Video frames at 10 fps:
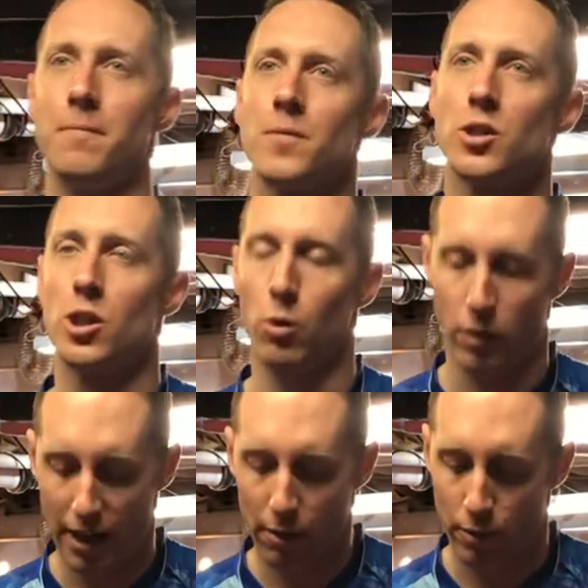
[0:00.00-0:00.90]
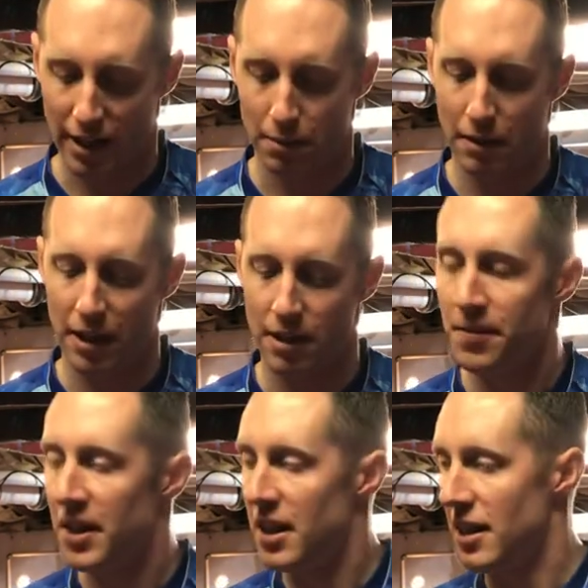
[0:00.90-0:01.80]
So what I would recommend
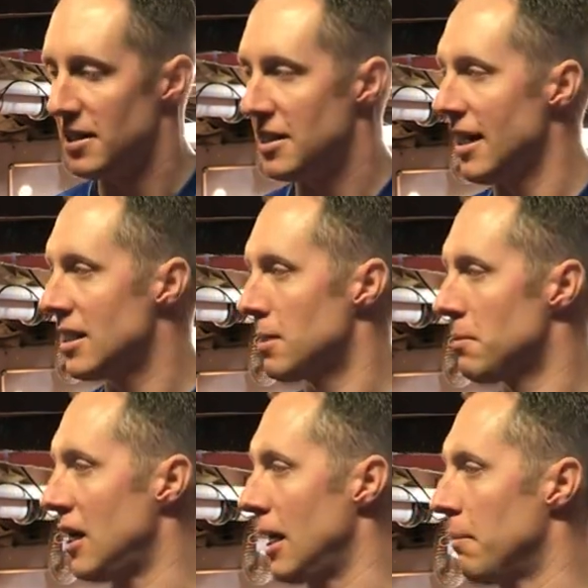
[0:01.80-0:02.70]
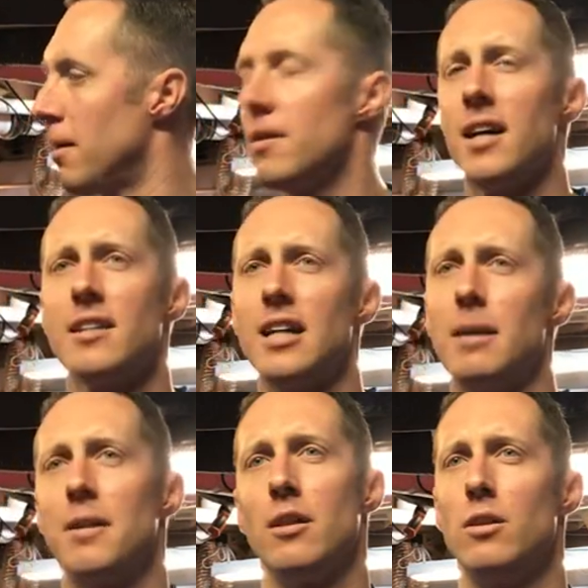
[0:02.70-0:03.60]
is take some tape, not tape
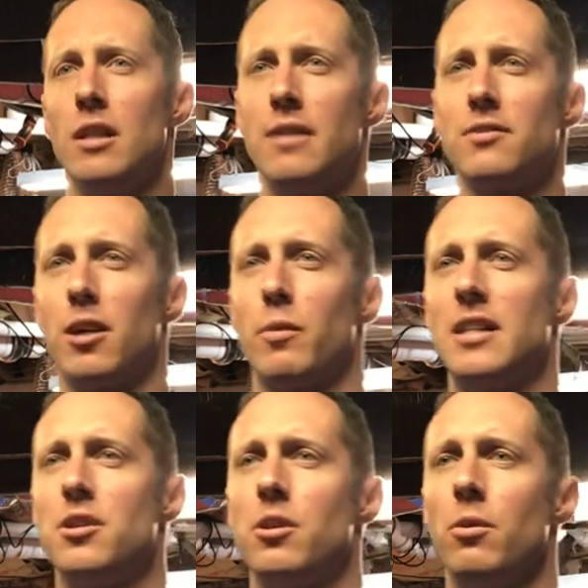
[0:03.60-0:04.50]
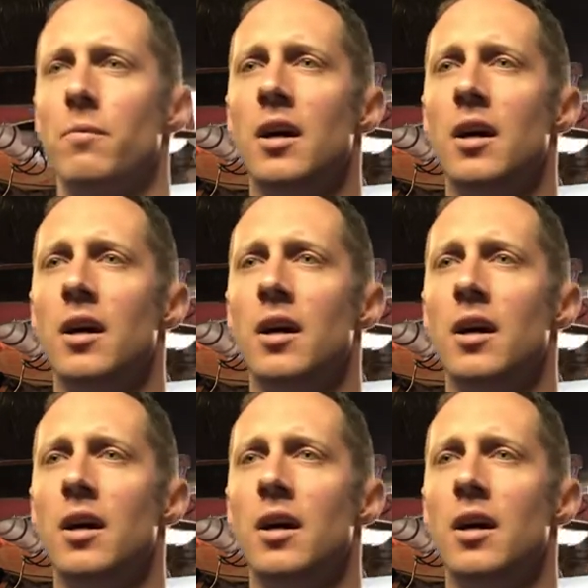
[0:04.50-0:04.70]
that leaves like residue,